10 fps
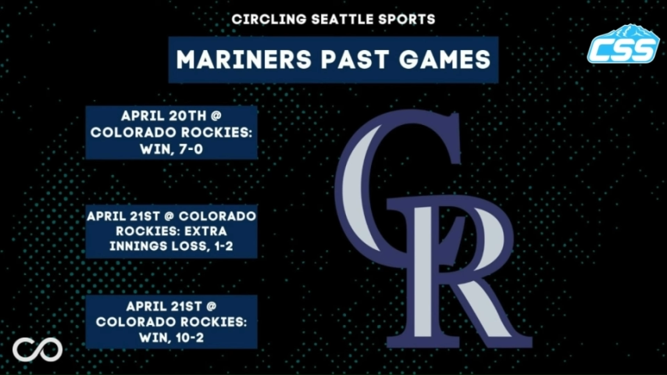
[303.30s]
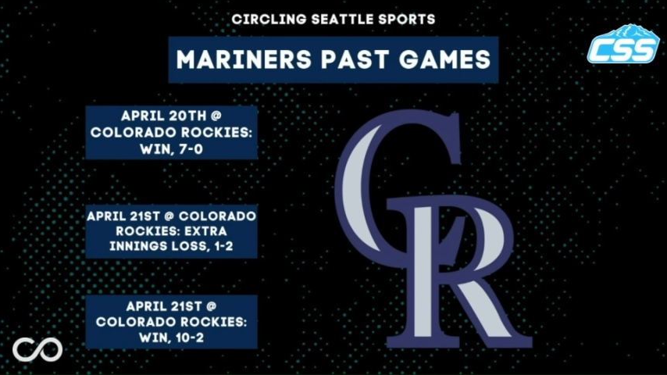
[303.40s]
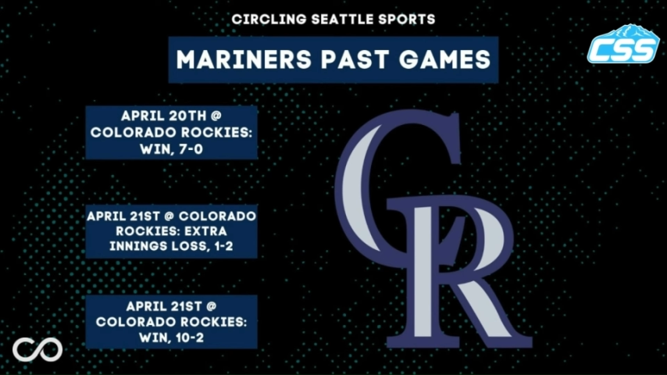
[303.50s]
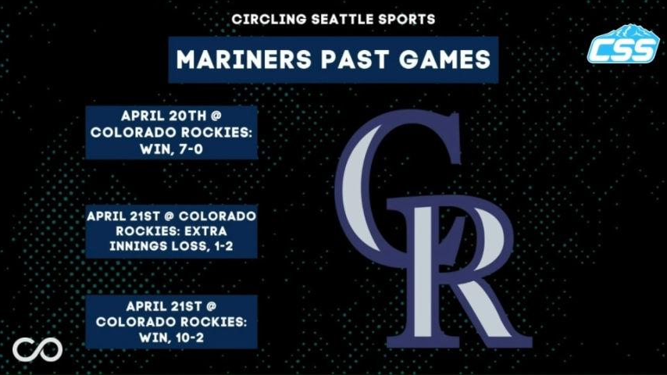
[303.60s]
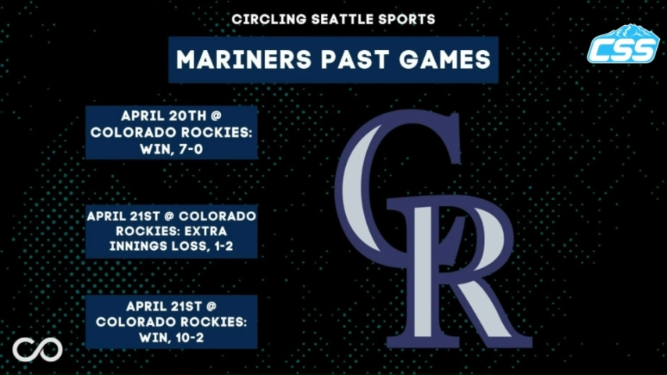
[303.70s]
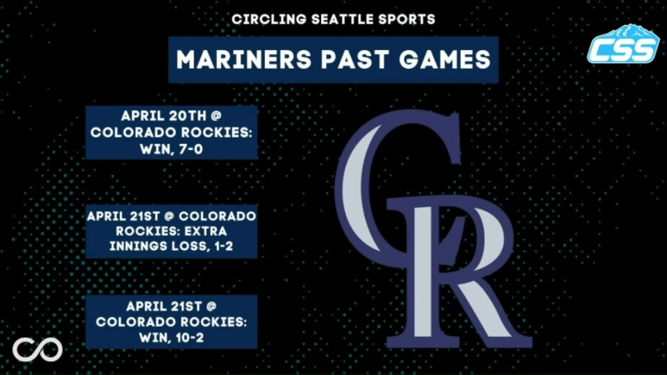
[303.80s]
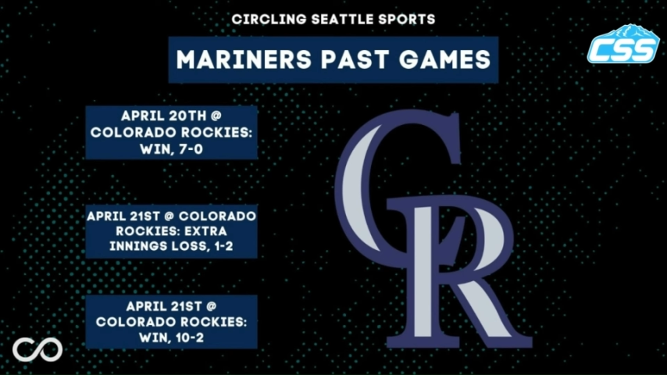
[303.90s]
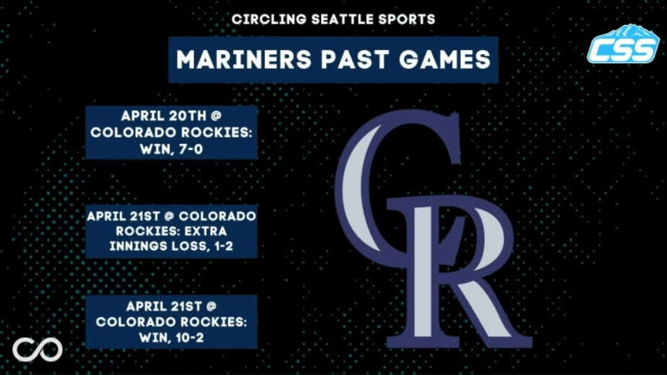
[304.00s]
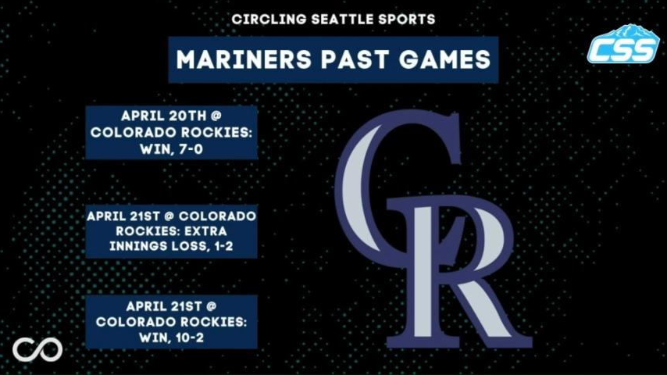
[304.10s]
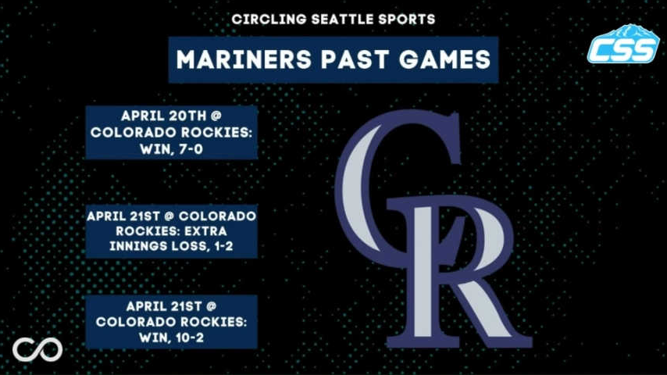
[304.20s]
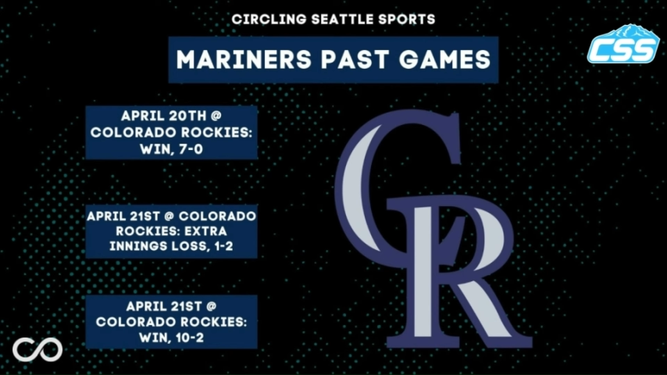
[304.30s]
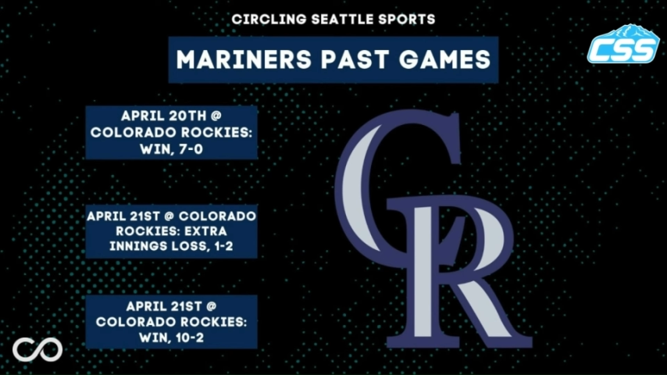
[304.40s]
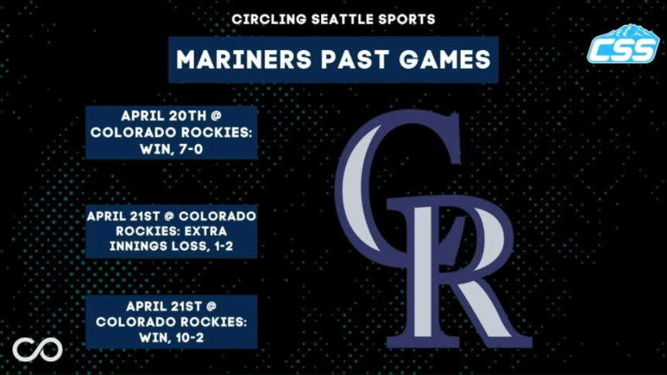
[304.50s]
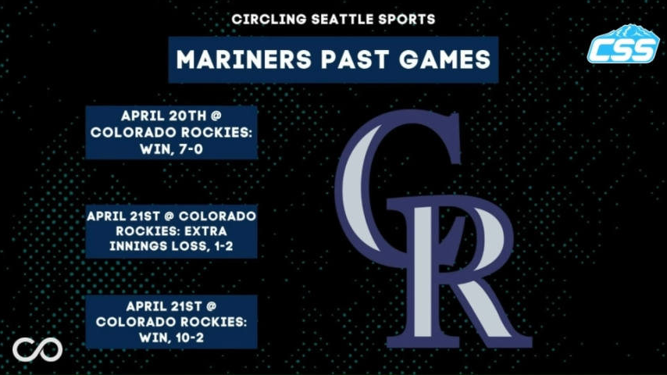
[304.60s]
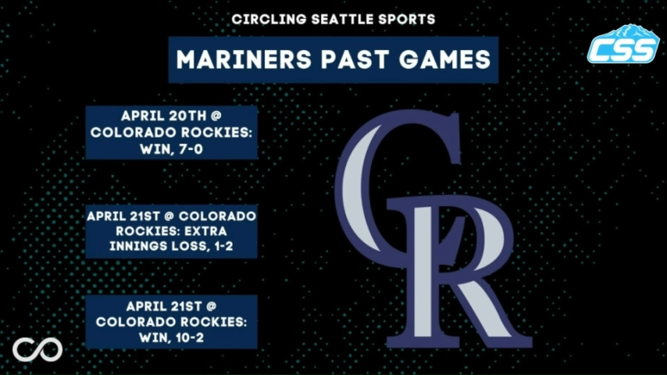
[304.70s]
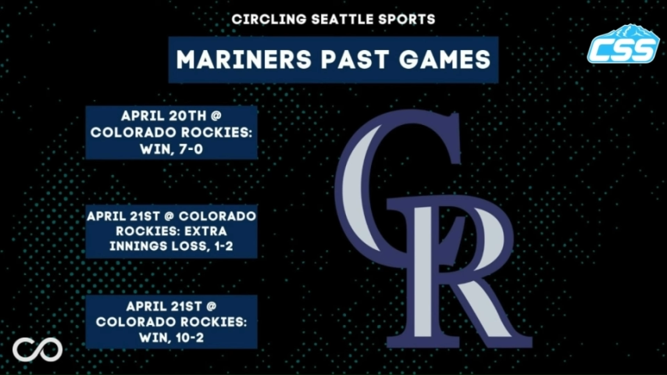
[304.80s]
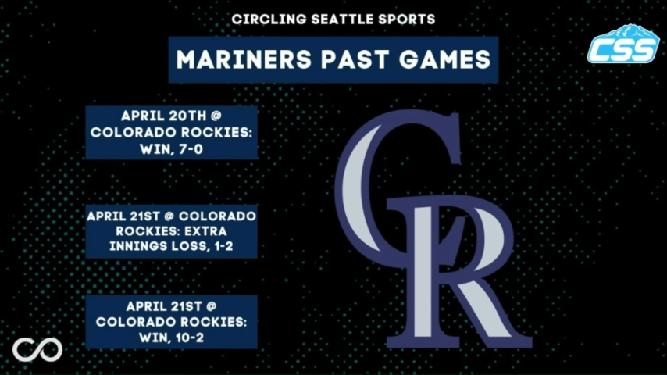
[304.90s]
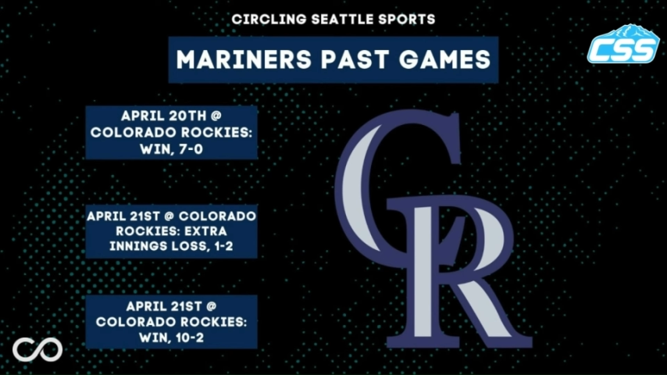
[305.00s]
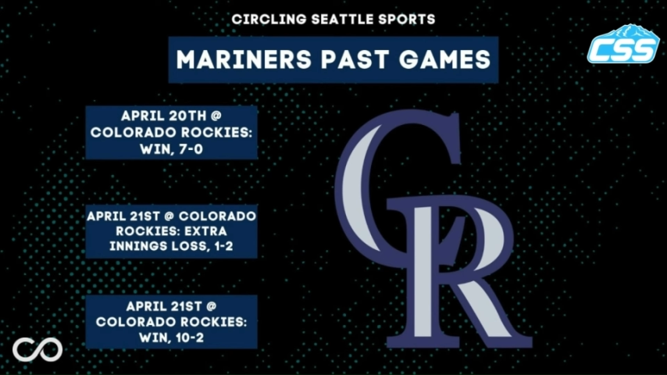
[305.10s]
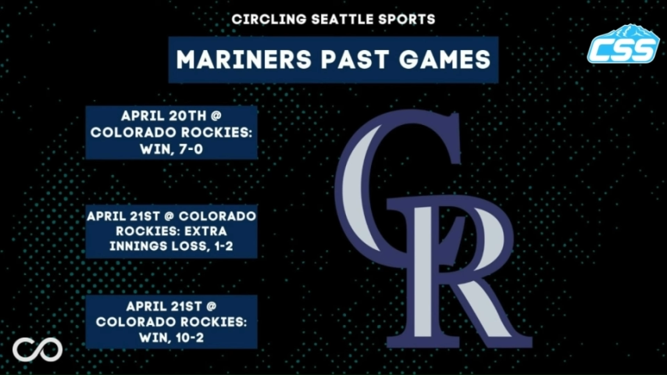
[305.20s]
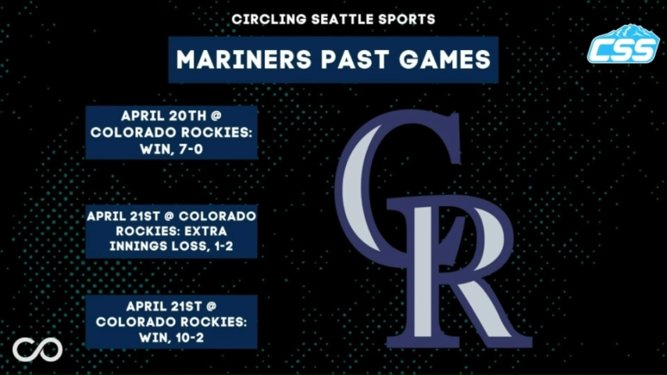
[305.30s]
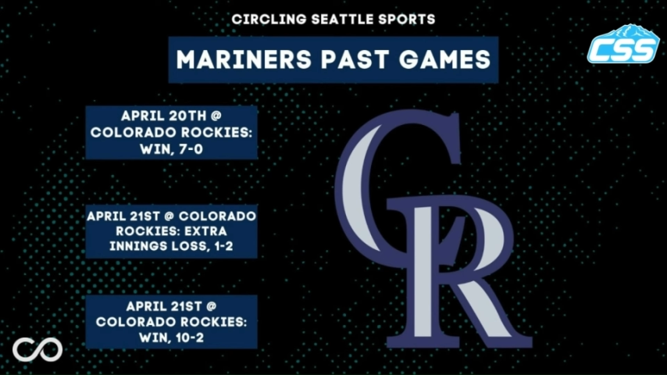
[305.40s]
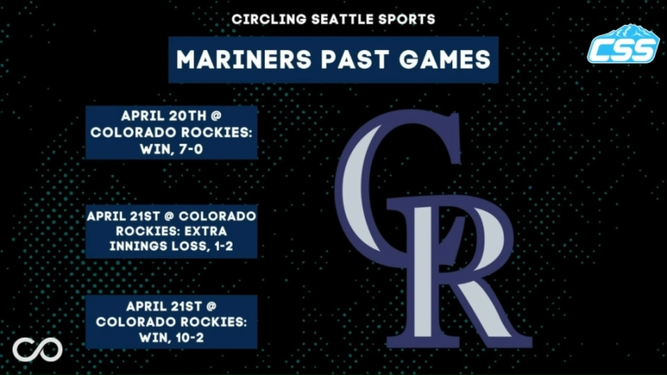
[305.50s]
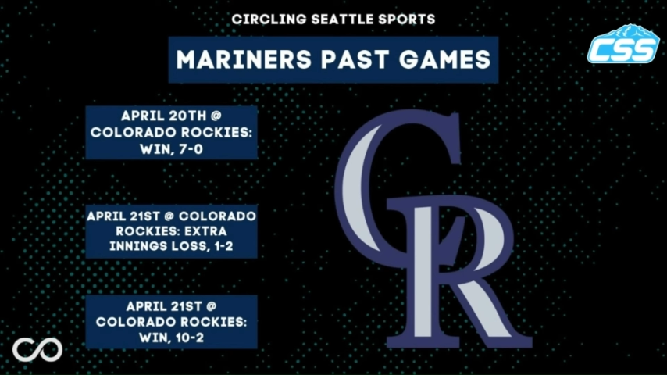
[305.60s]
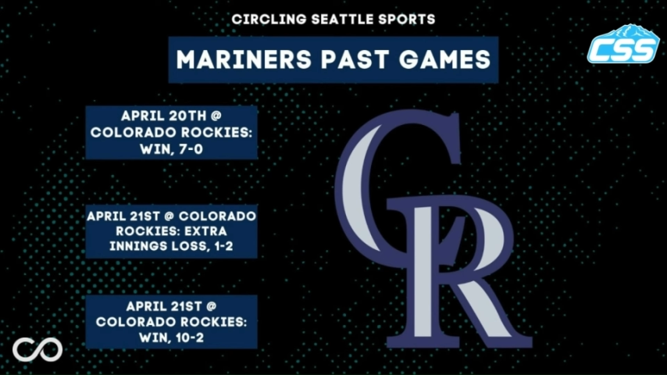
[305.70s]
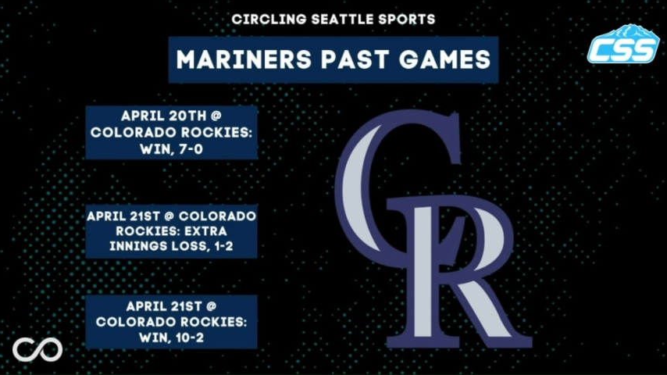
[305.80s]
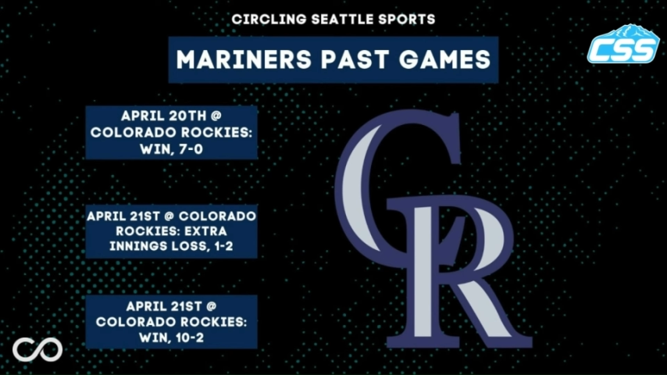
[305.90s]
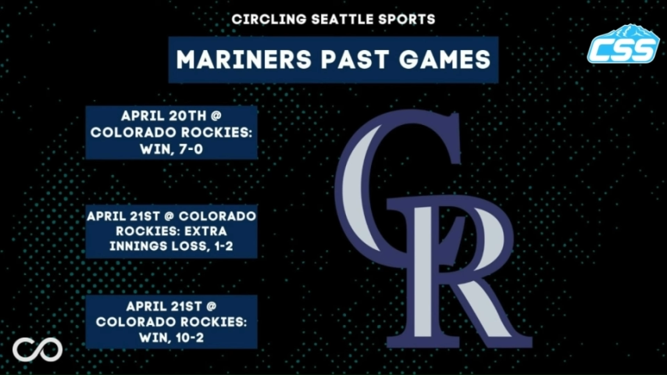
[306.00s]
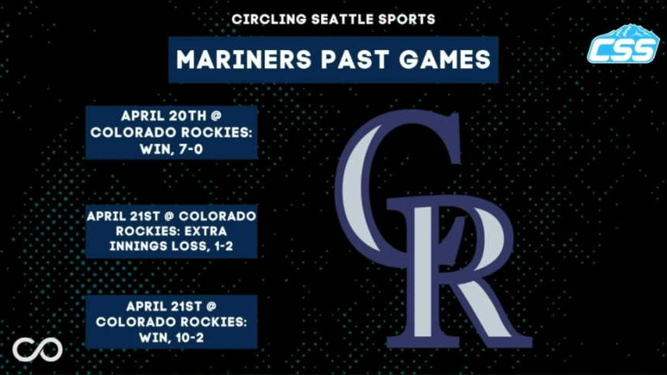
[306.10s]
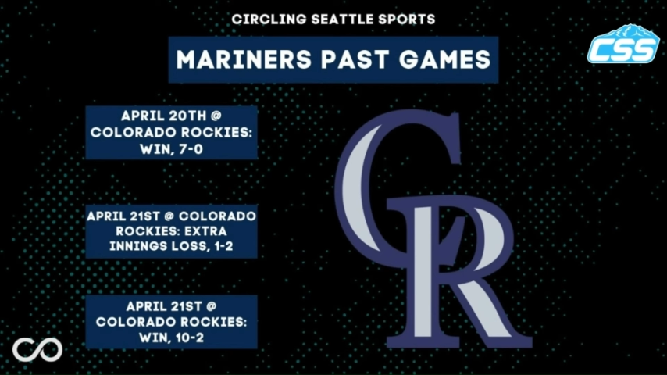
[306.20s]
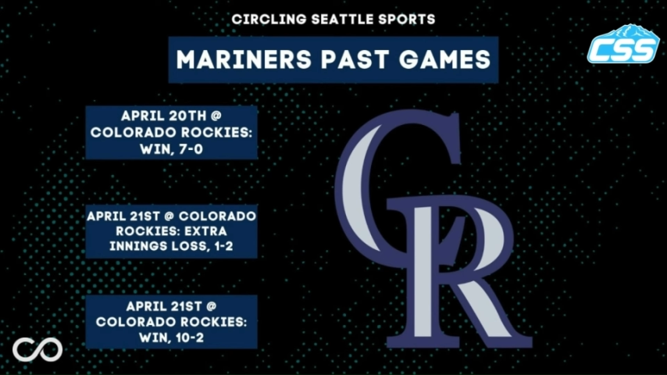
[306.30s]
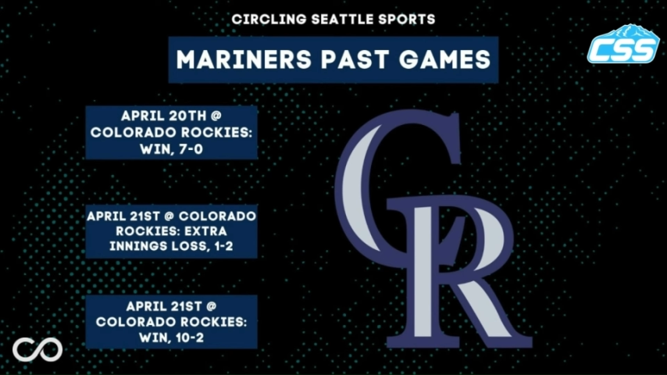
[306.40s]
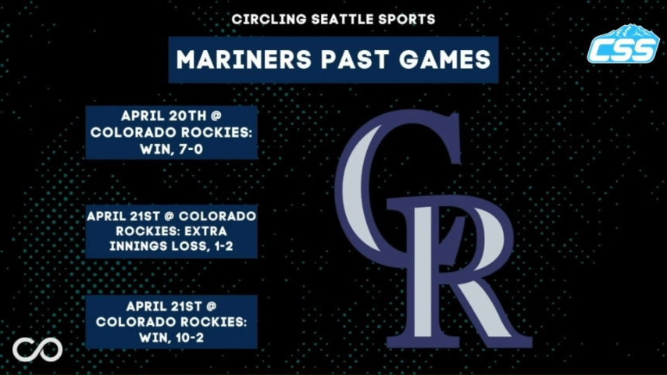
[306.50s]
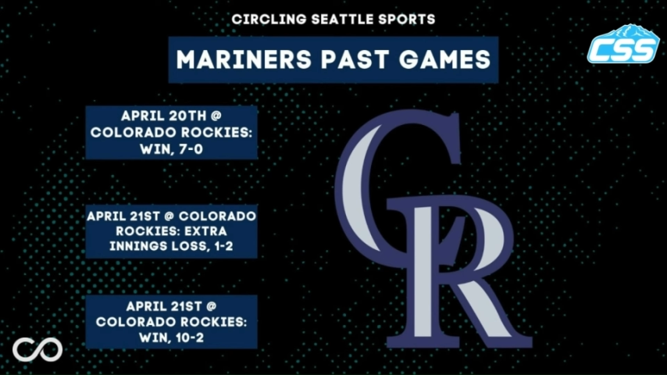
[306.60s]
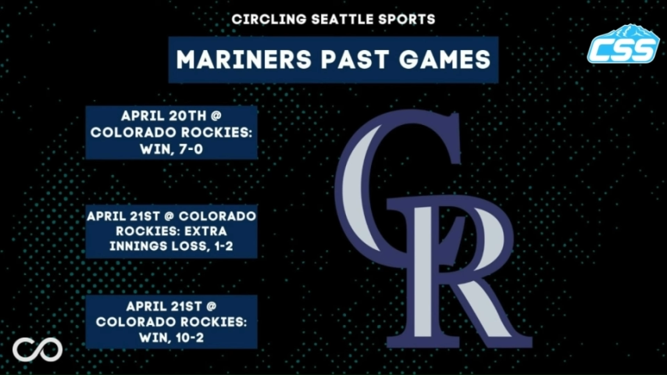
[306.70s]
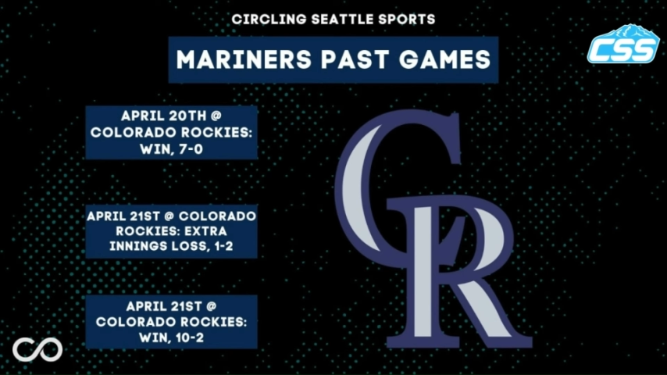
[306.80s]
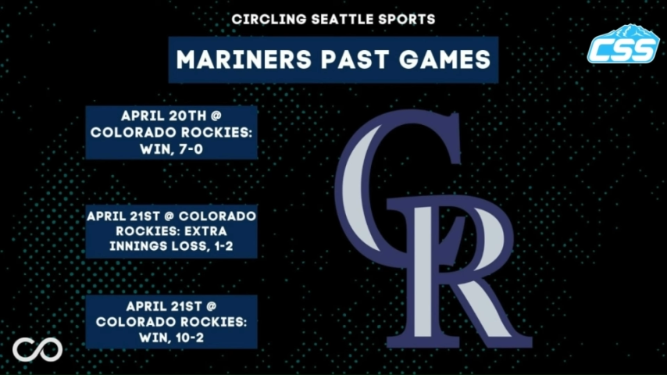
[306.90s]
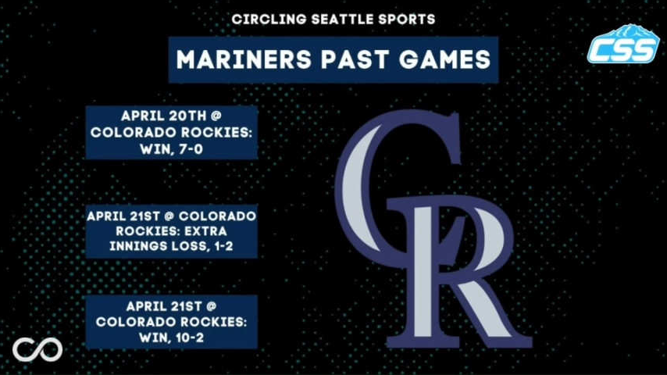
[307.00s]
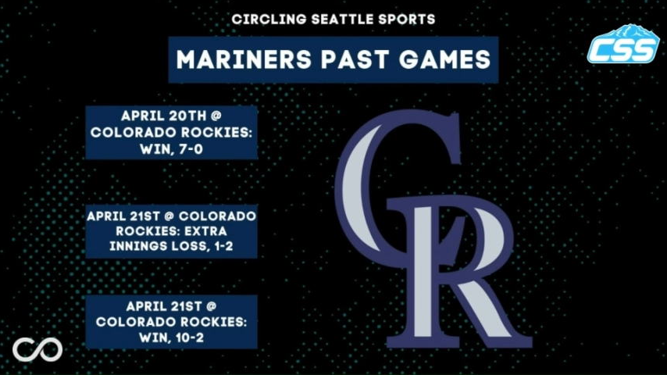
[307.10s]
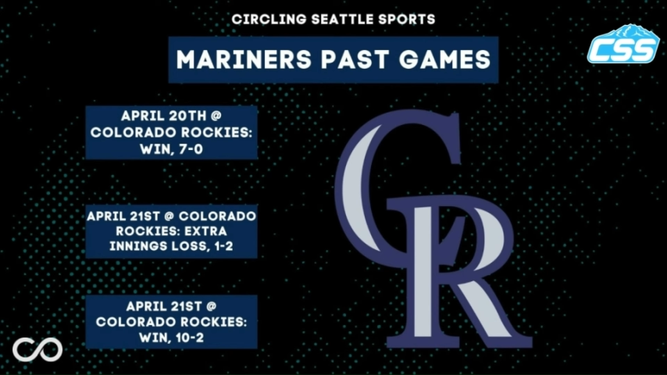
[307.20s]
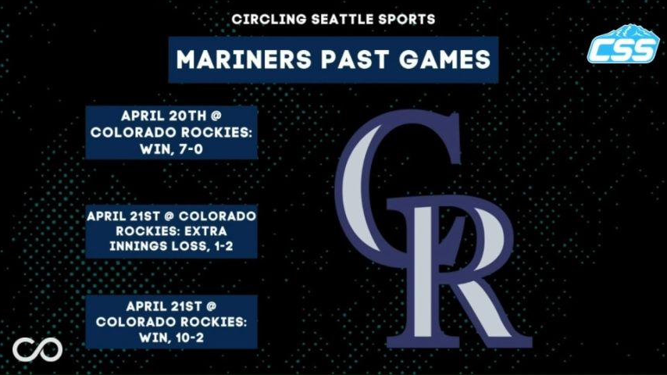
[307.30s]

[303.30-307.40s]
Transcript: (no speaker visible)